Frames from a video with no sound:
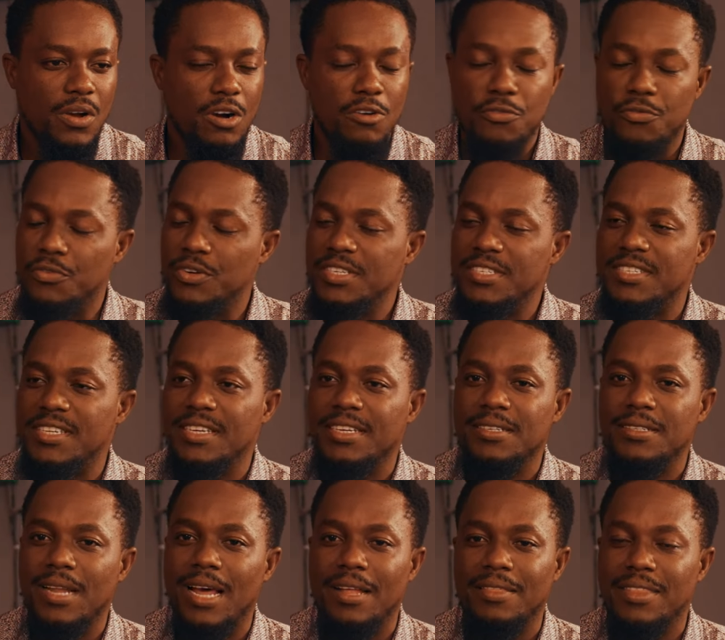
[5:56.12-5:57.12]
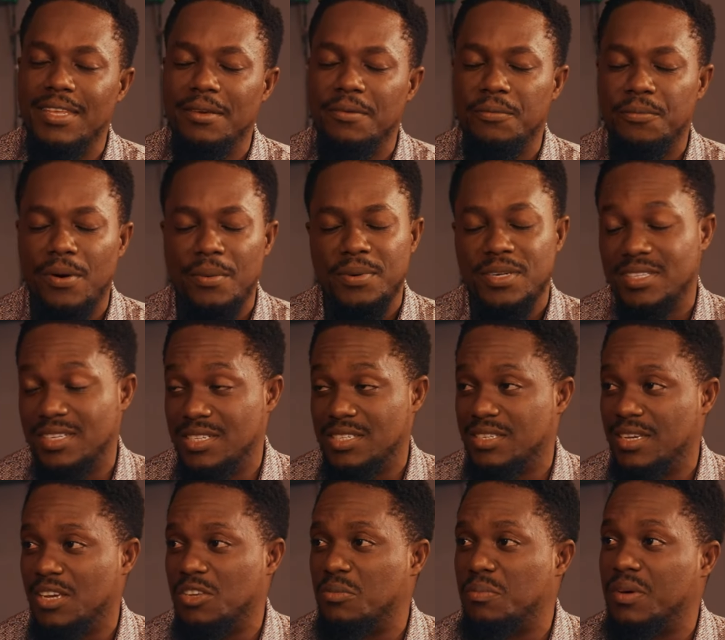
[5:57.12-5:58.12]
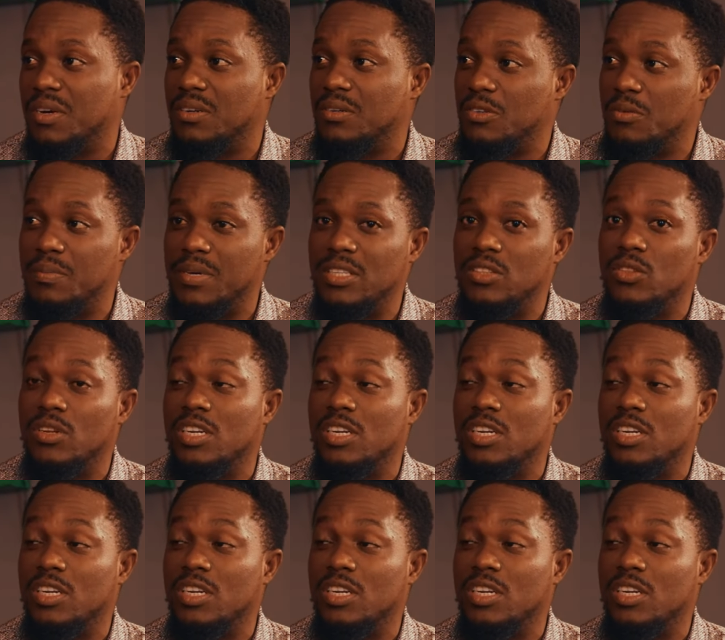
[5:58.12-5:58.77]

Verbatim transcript: Of recent, I think probably this year you made, you made